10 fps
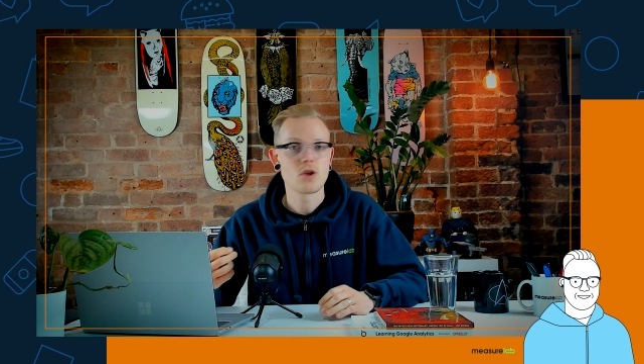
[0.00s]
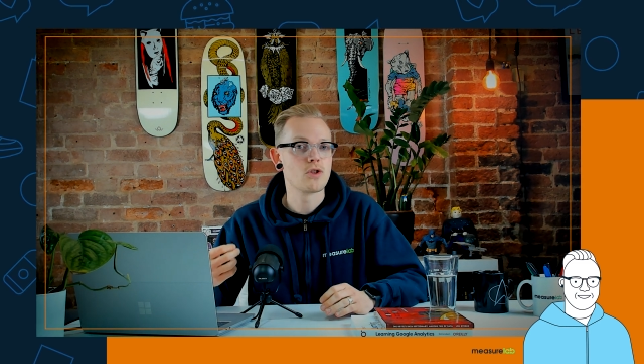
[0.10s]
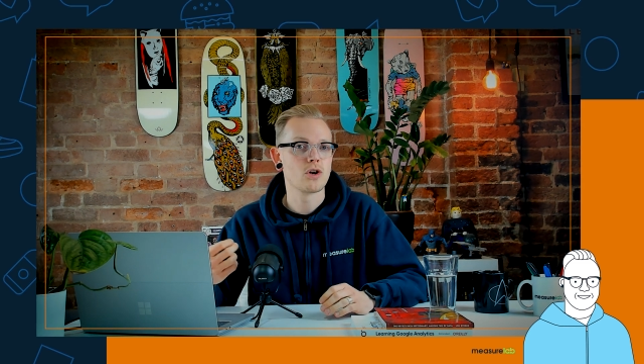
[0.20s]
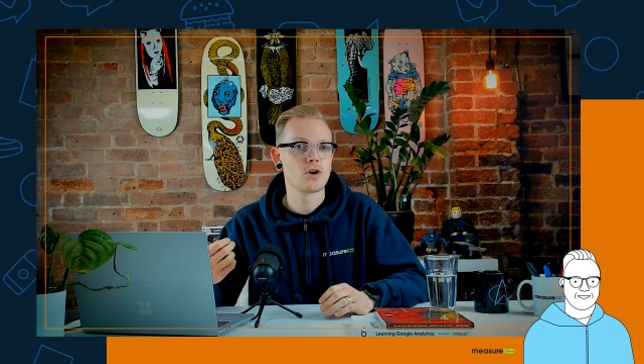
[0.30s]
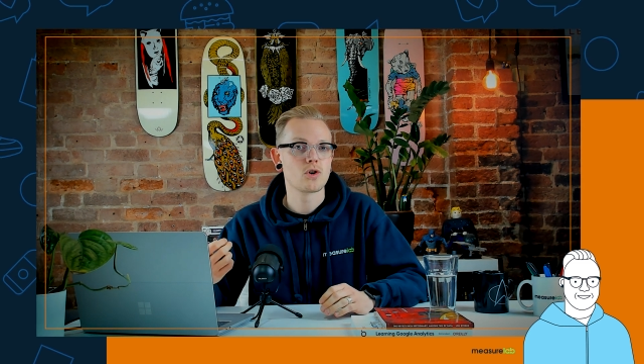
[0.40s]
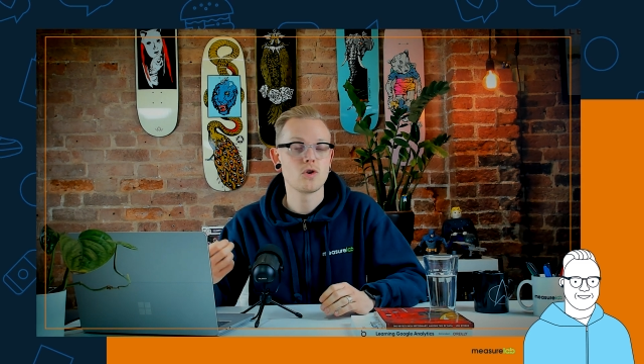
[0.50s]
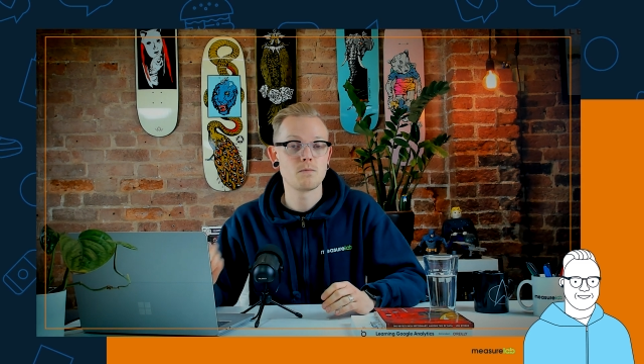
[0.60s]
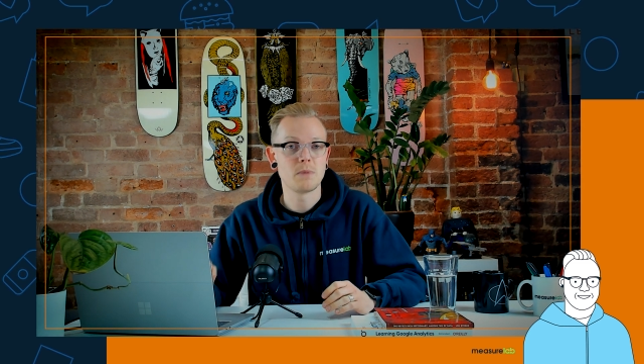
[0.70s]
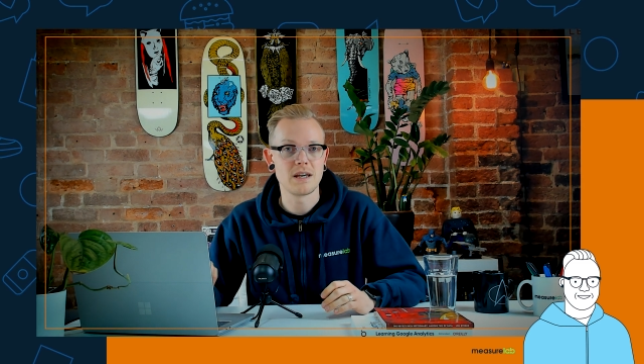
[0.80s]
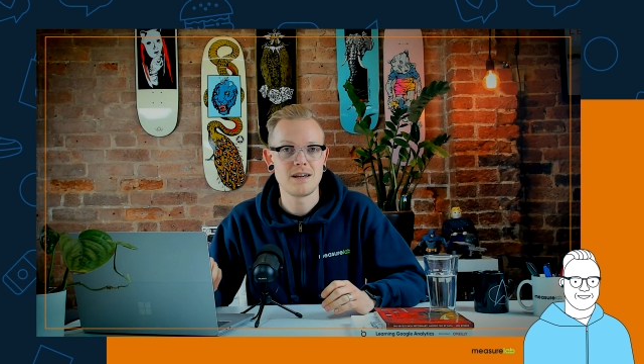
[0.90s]
that
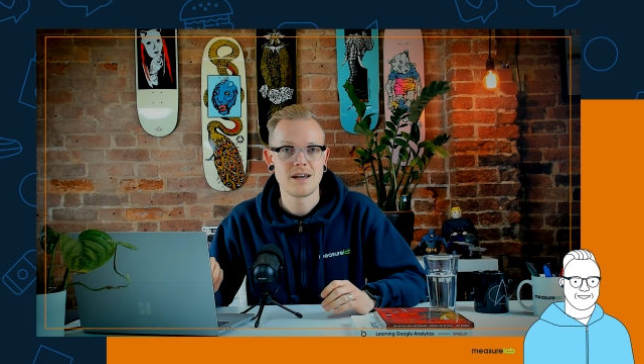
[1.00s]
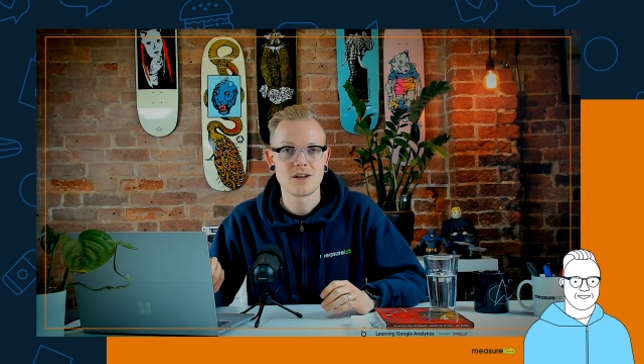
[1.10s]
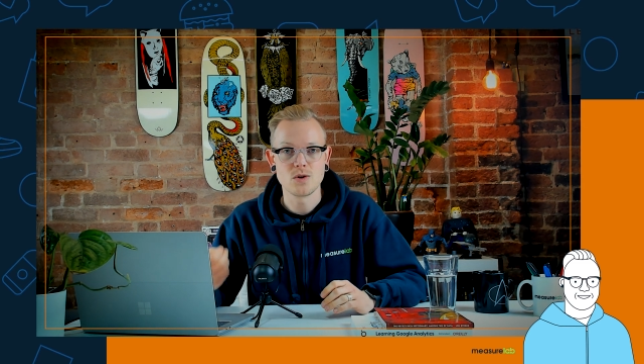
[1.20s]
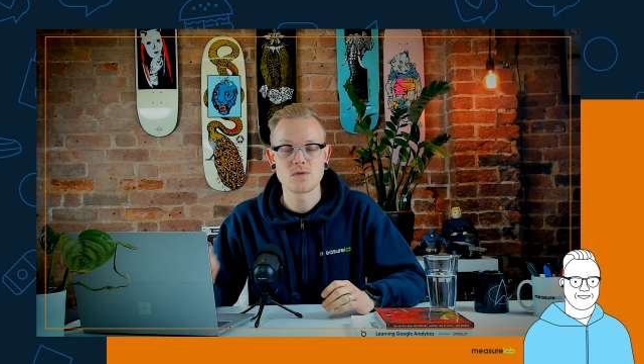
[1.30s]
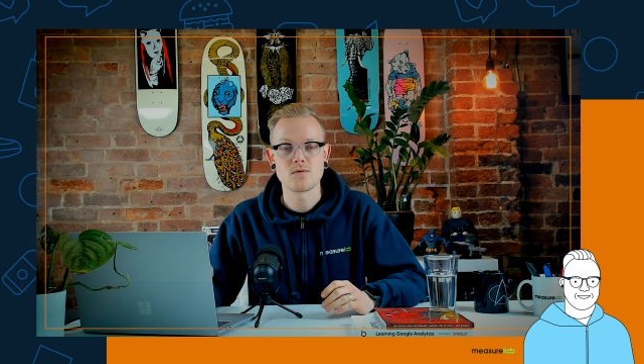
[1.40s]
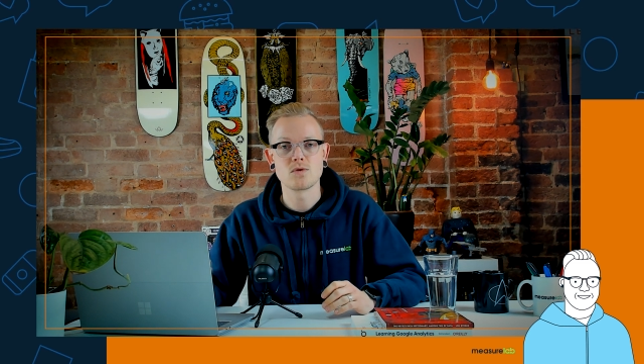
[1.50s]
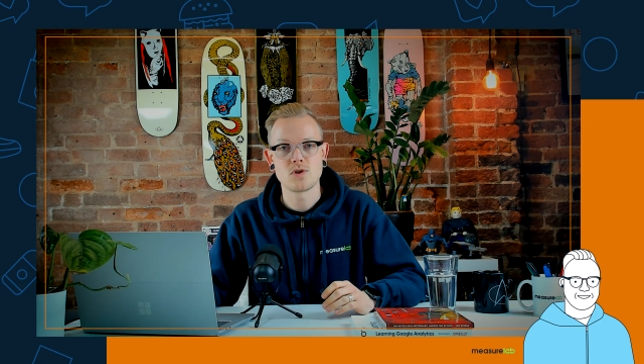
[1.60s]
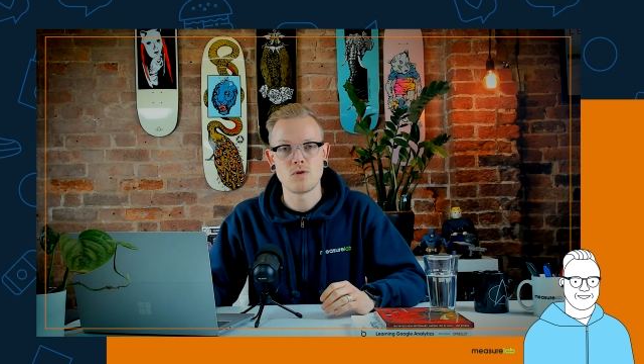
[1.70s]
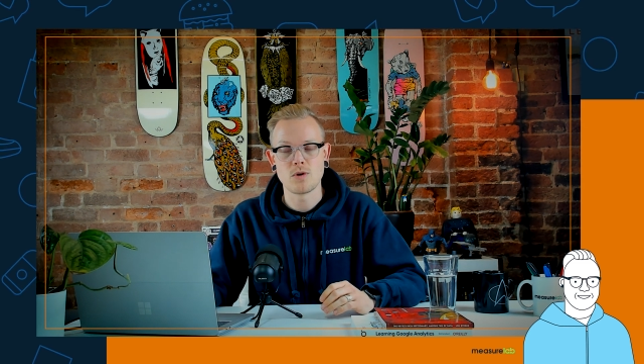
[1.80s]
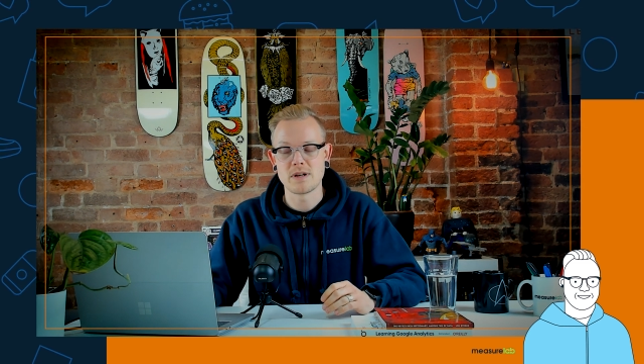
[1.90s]
could be useful
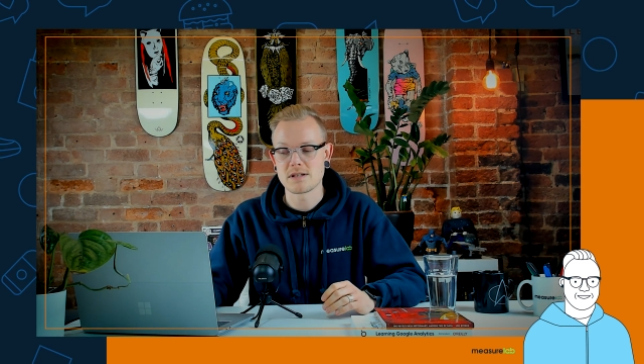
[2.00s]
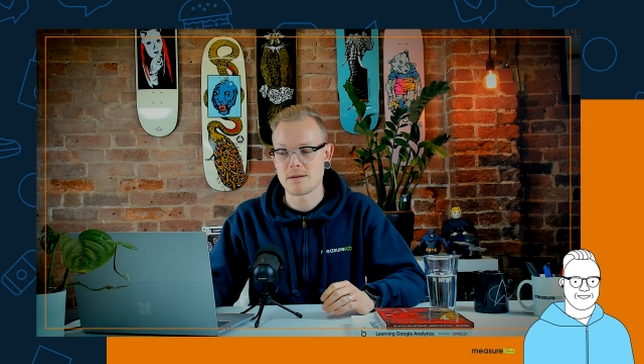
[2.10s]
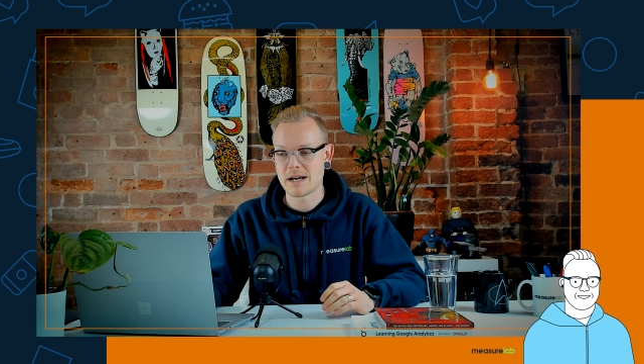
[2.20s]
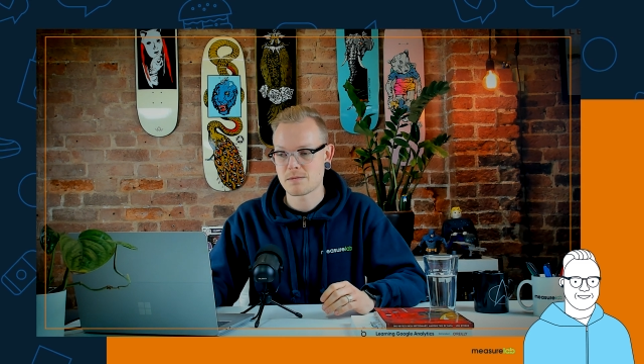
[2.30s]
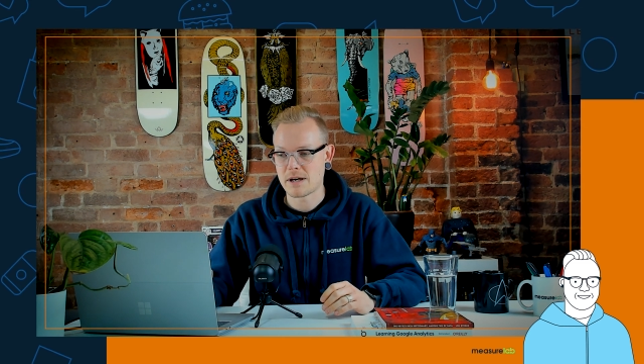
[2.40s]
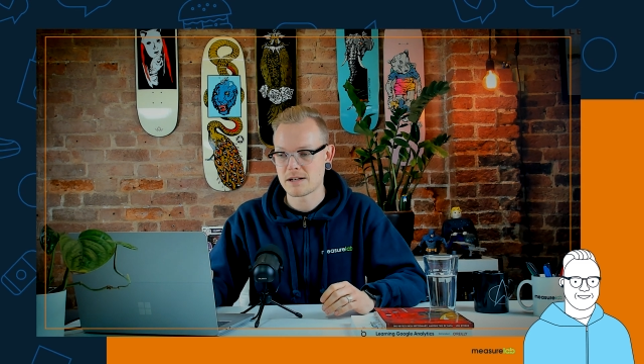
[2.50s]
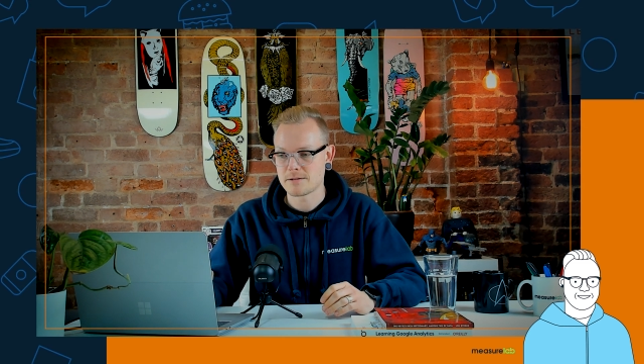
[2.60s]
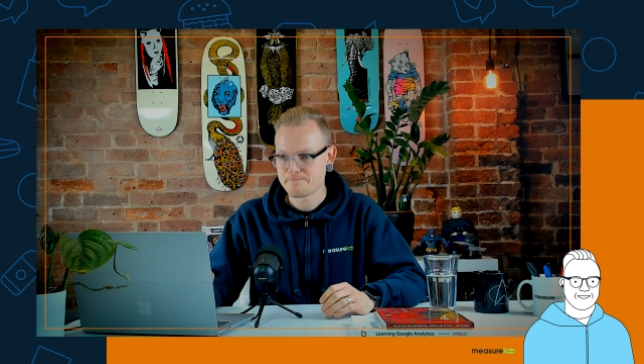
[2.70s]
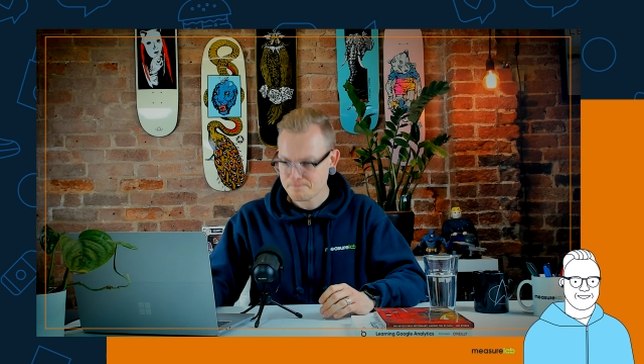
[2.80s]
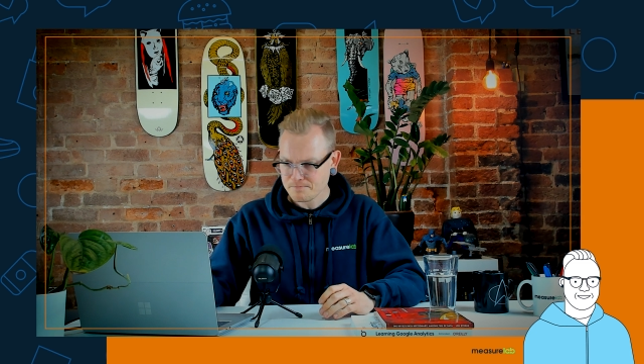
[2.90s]
to you in some aspect.